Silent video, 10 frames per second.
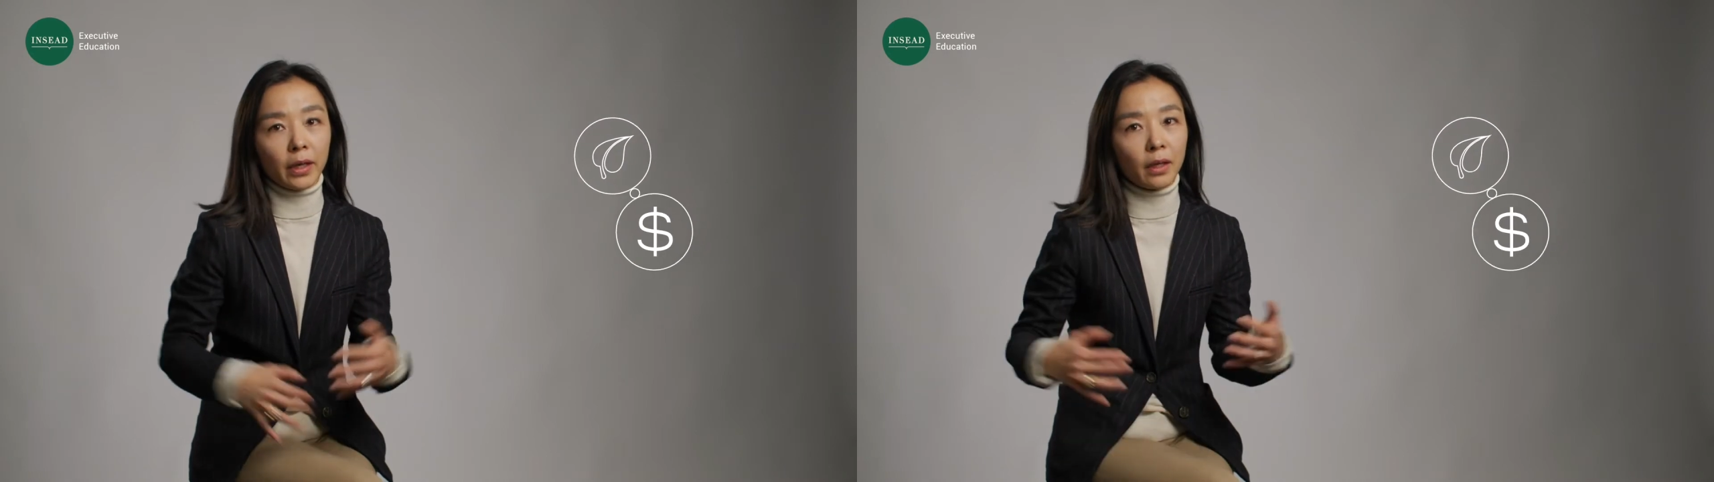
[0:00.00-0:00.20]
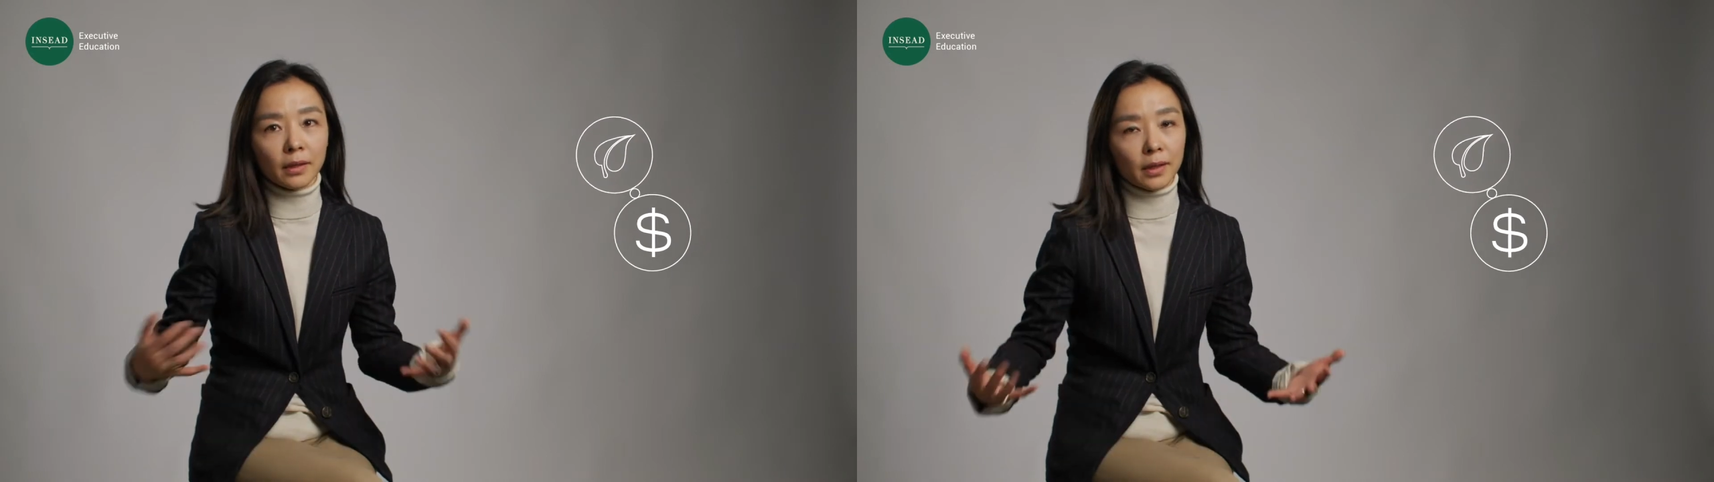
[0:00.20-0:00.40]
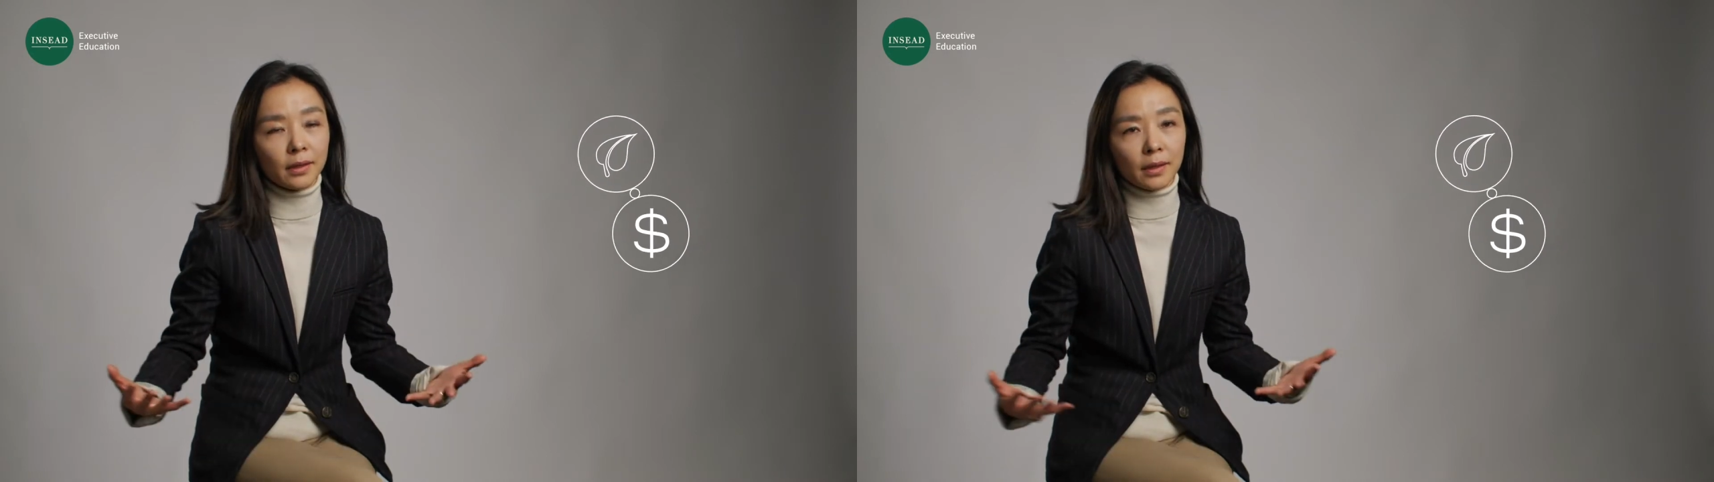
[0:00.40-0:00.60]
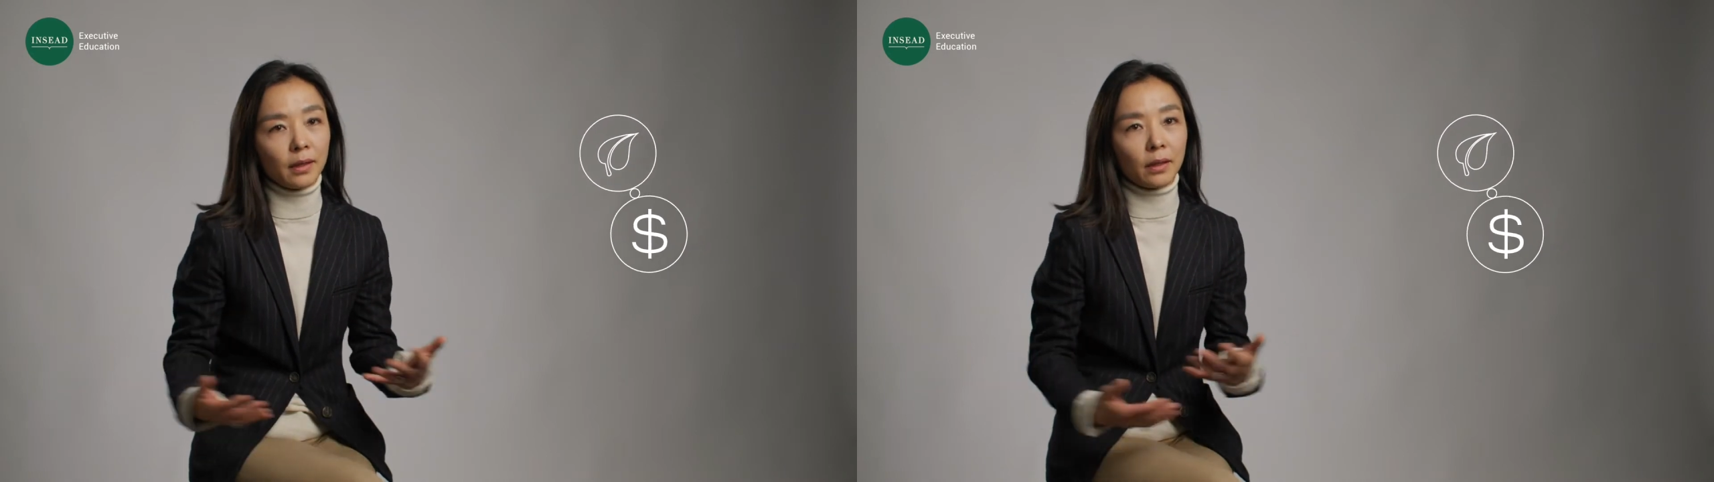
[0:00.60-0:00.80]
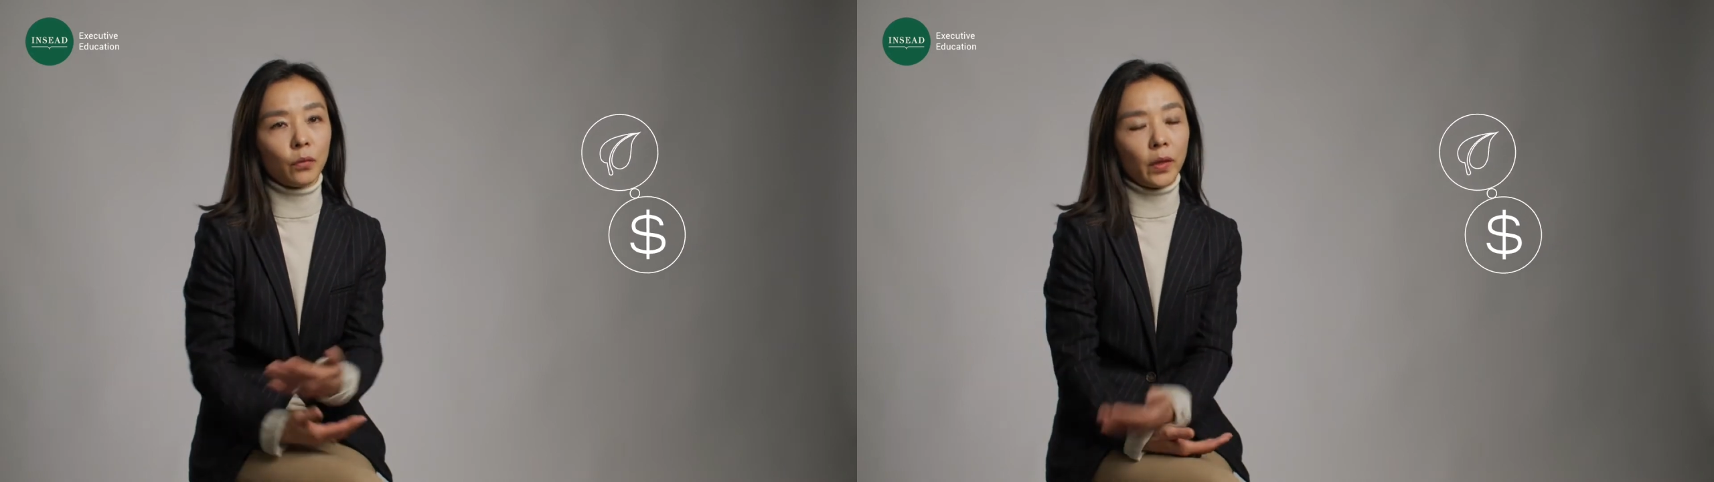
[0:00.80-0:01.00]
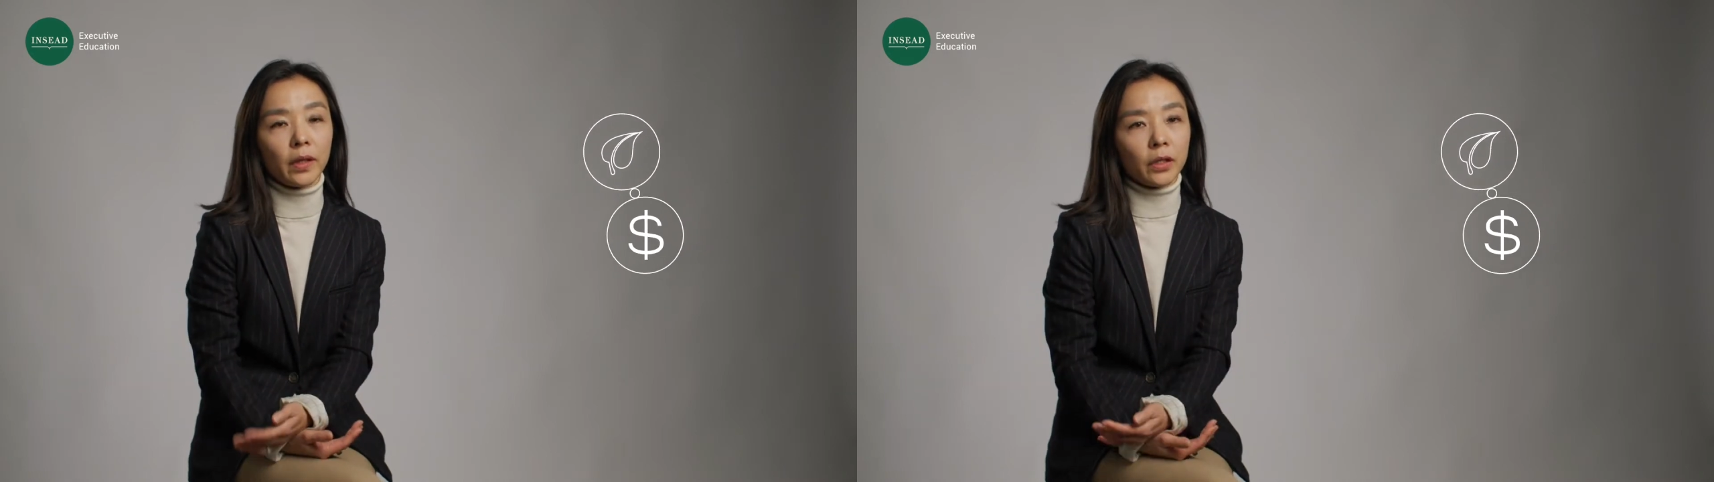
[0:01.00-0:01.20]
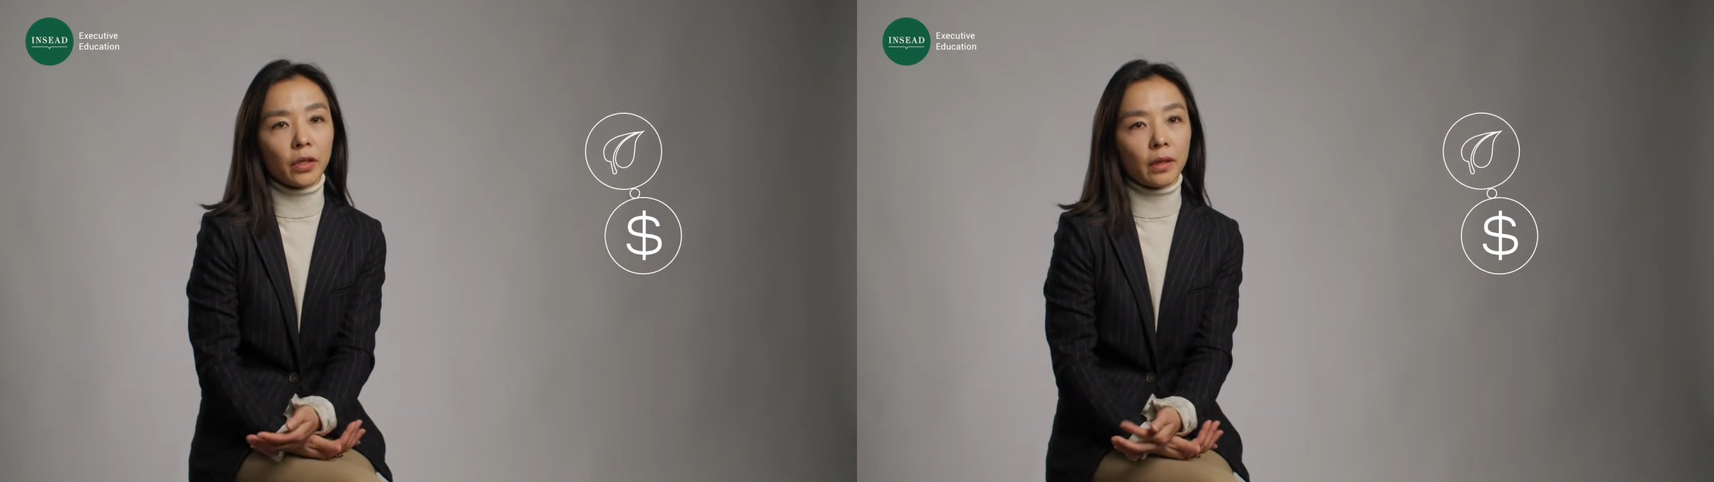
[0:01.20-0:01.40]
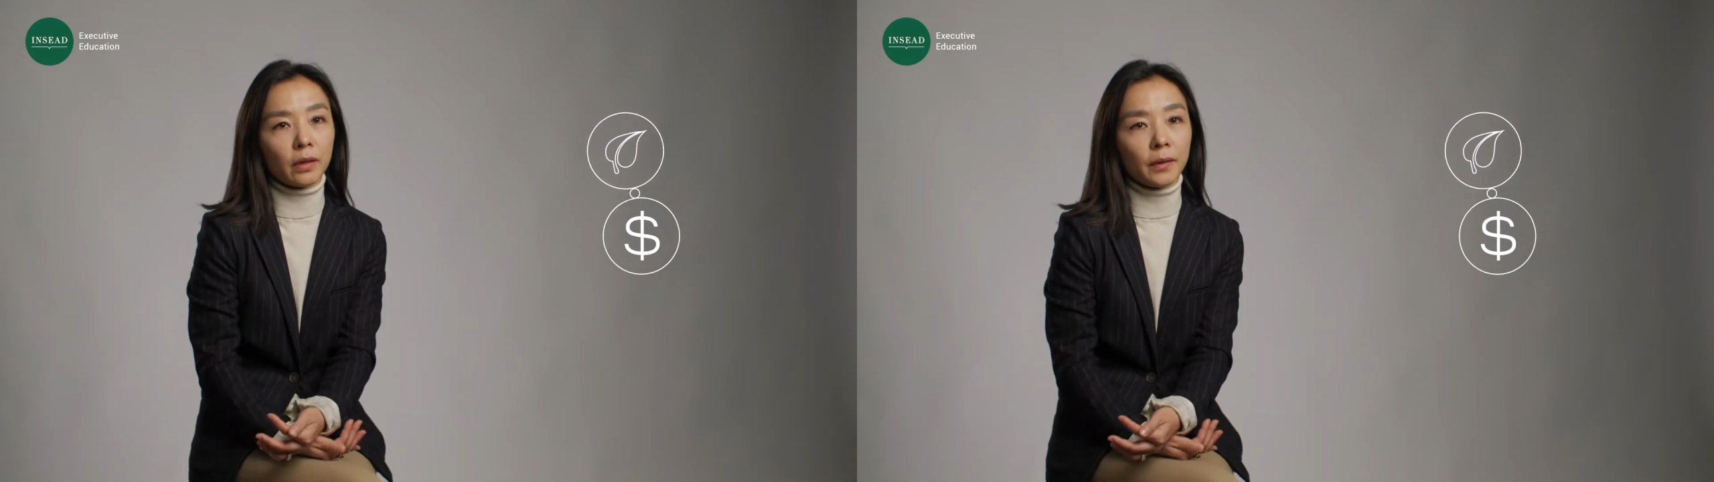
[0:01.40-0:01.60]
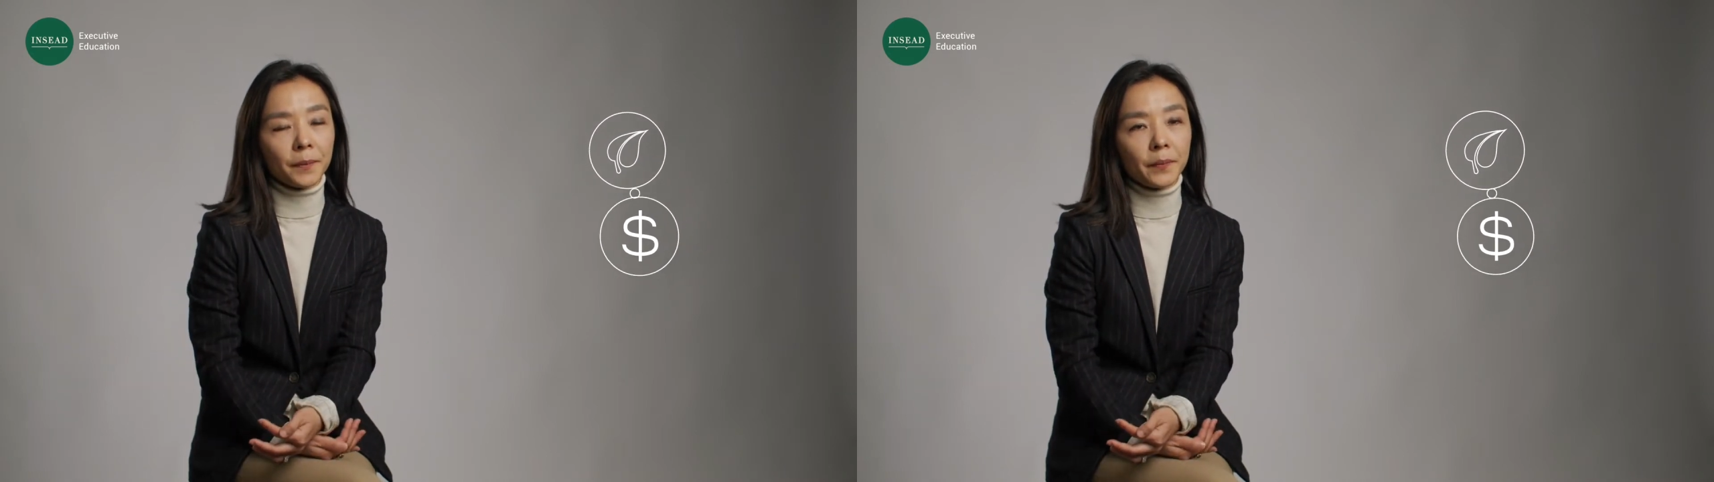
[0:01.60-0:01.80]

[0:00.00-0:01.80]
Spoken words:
consistent with each other.